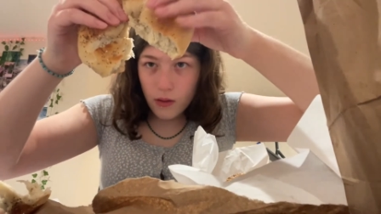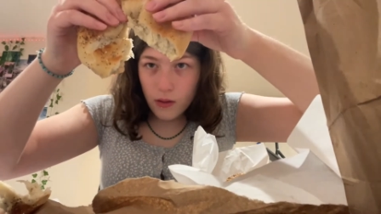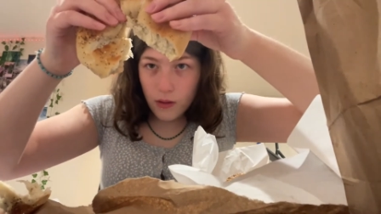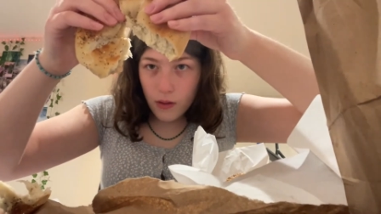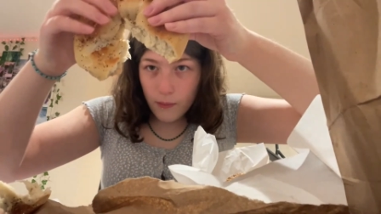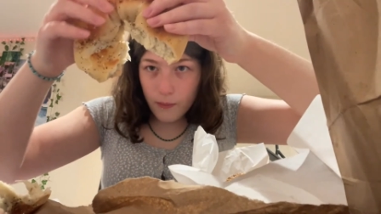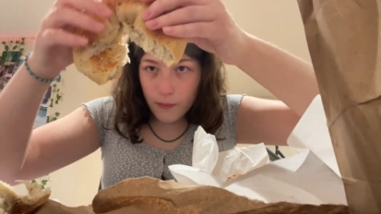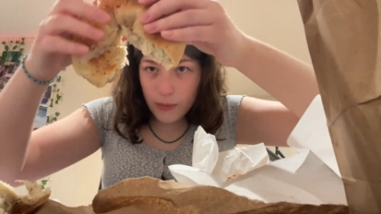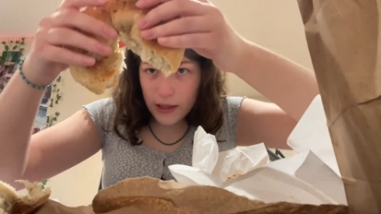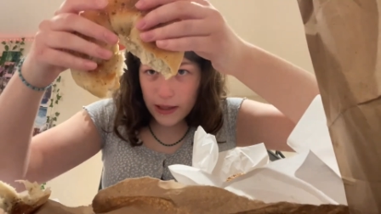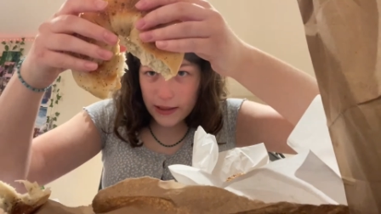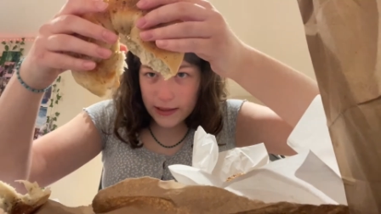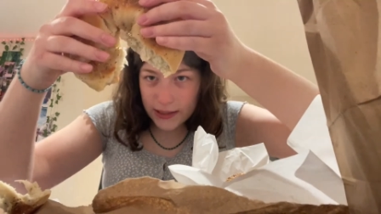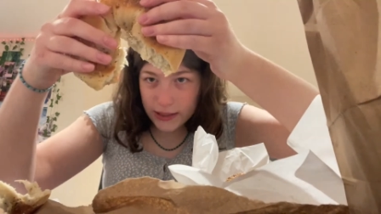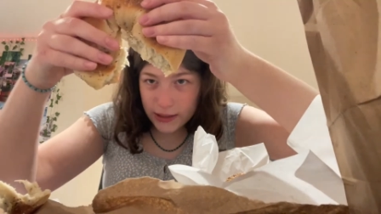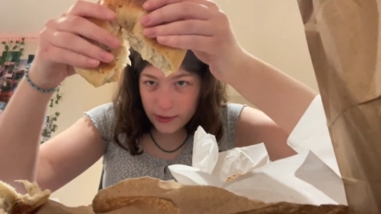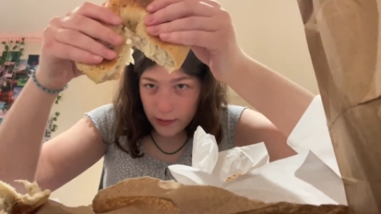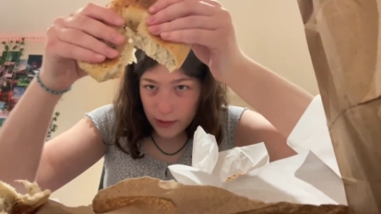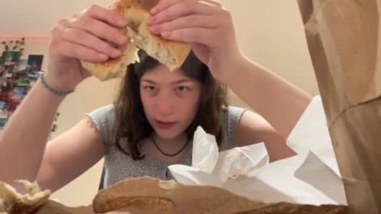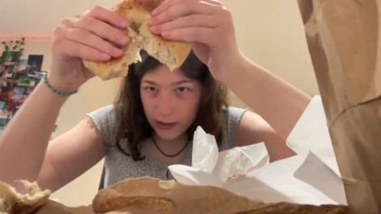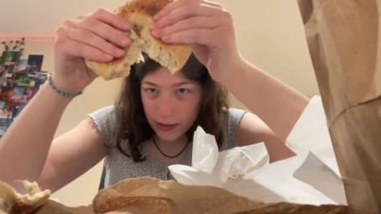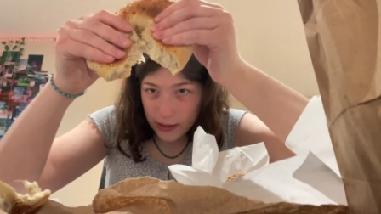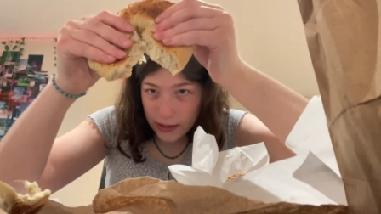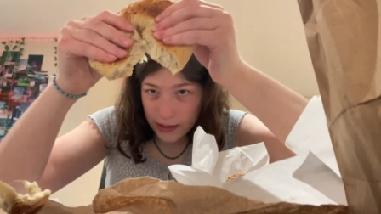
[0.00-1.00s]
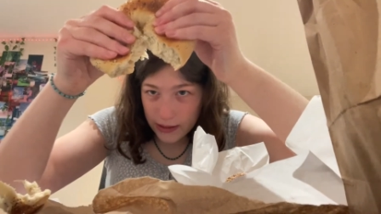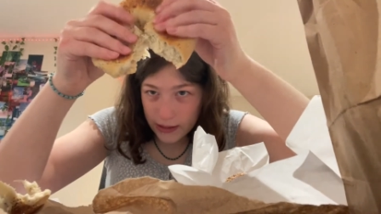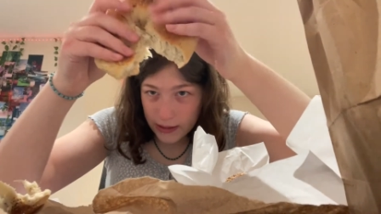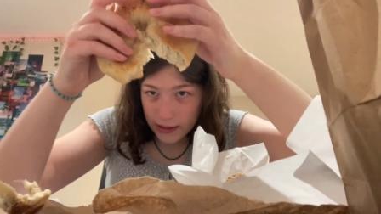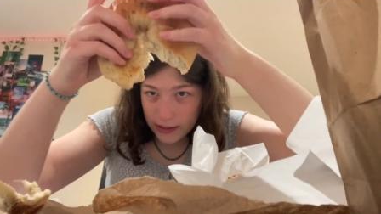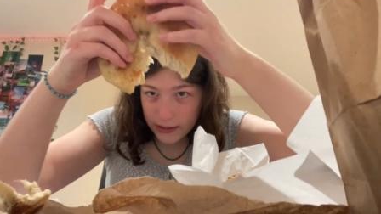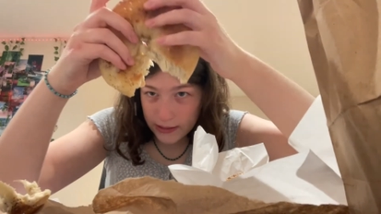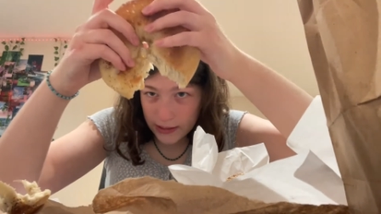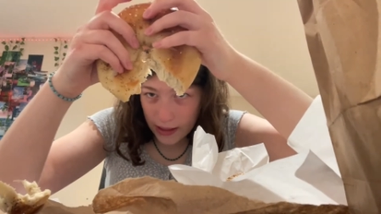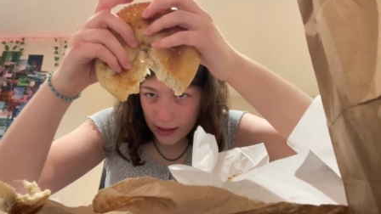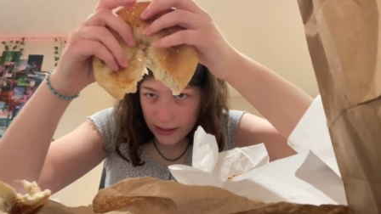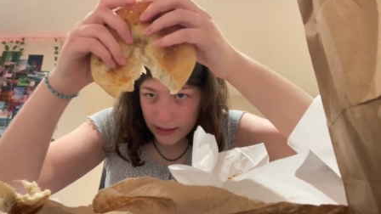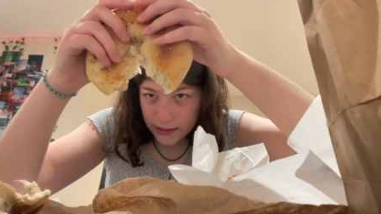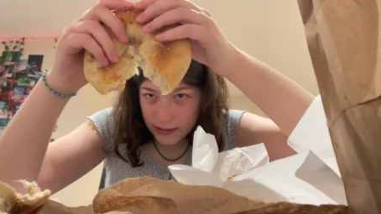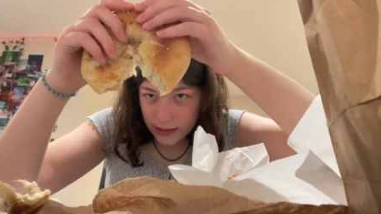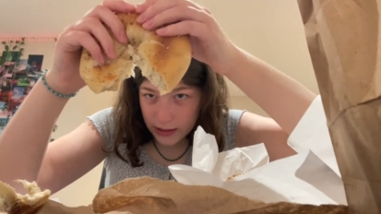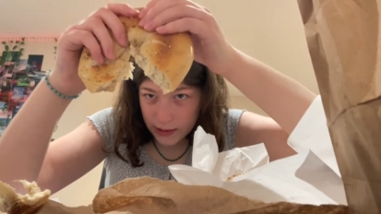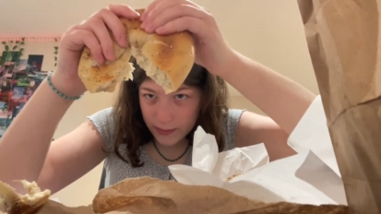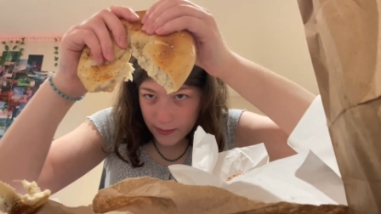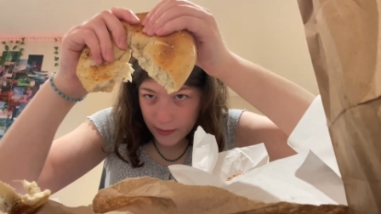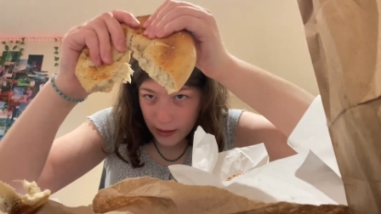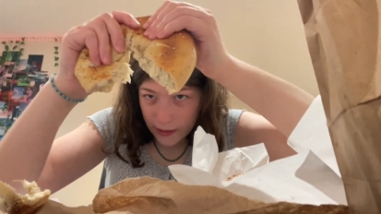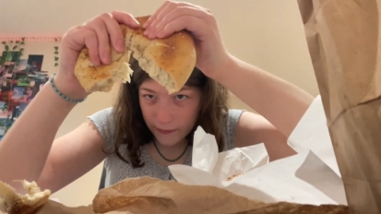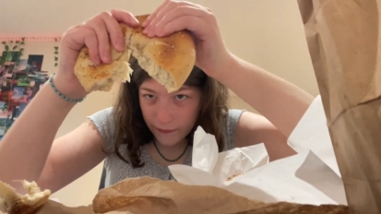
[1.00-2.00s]
But this one, it
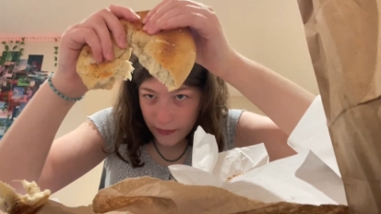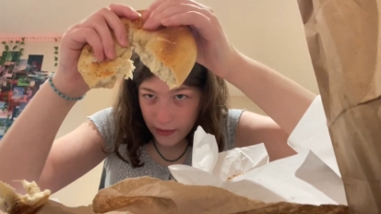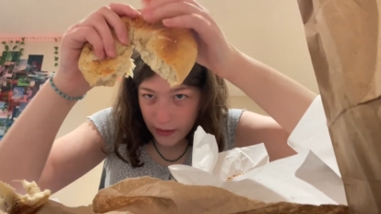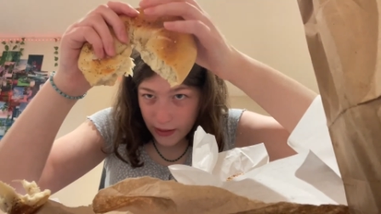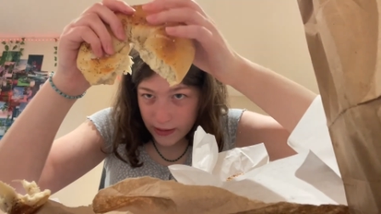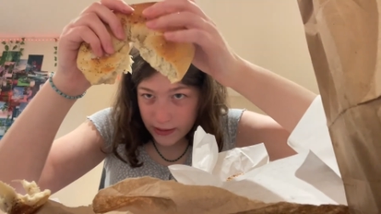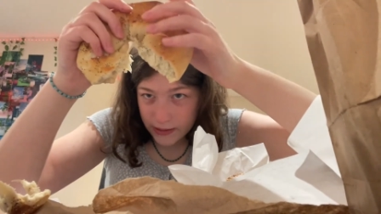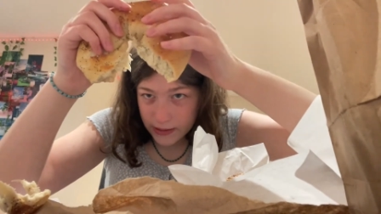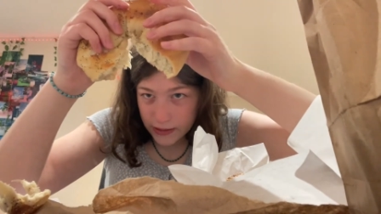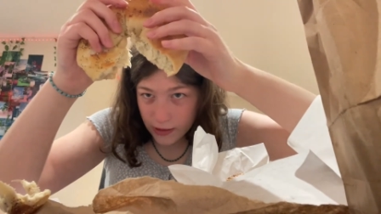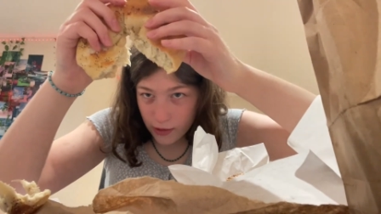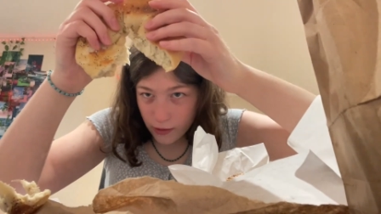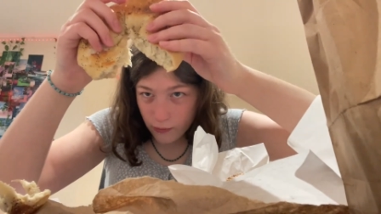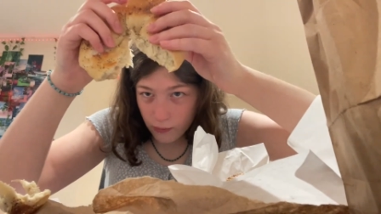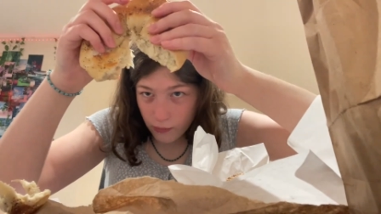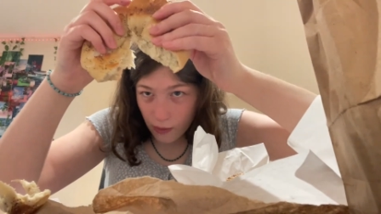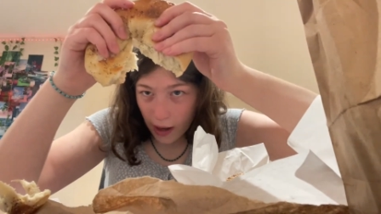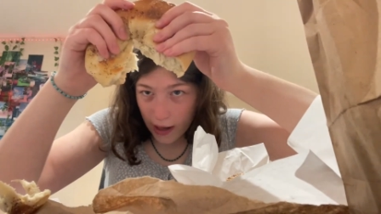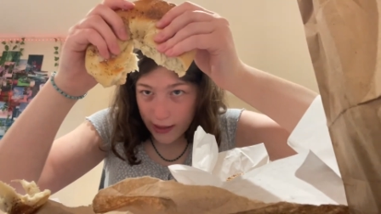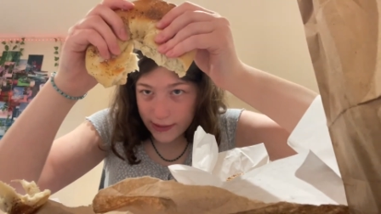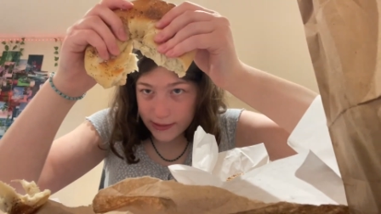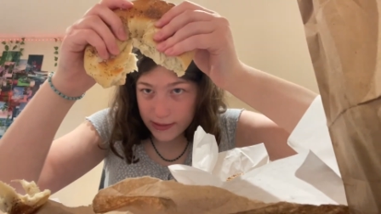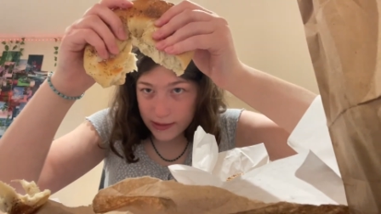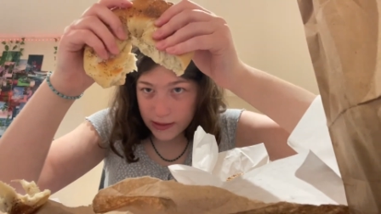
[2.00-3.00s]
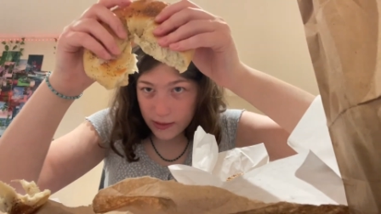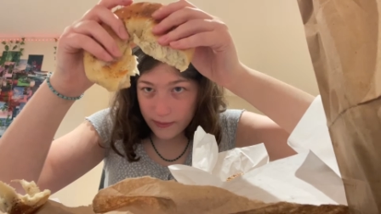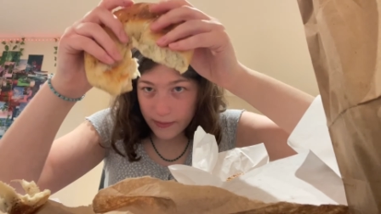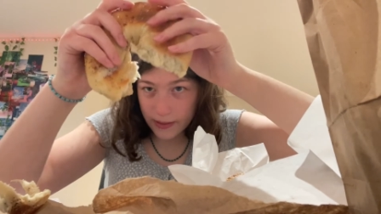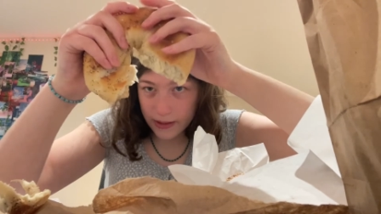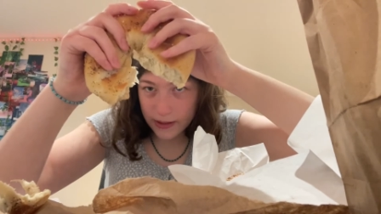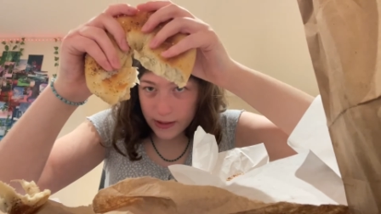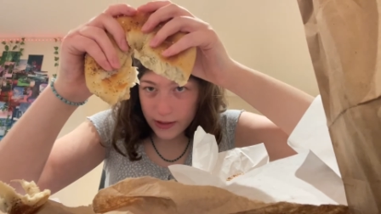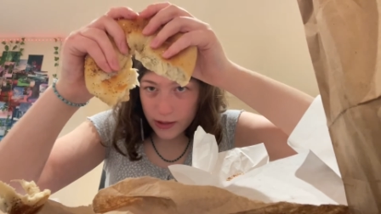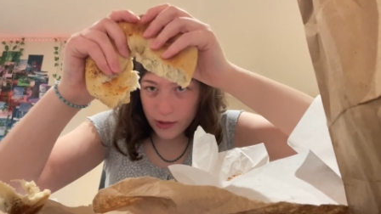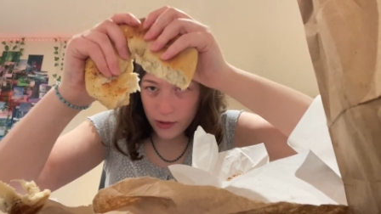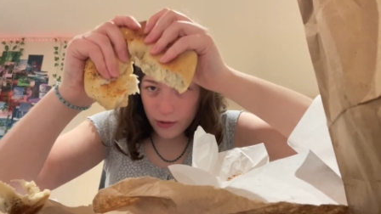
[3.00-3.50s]
condenses, but I feel it still rises a bit too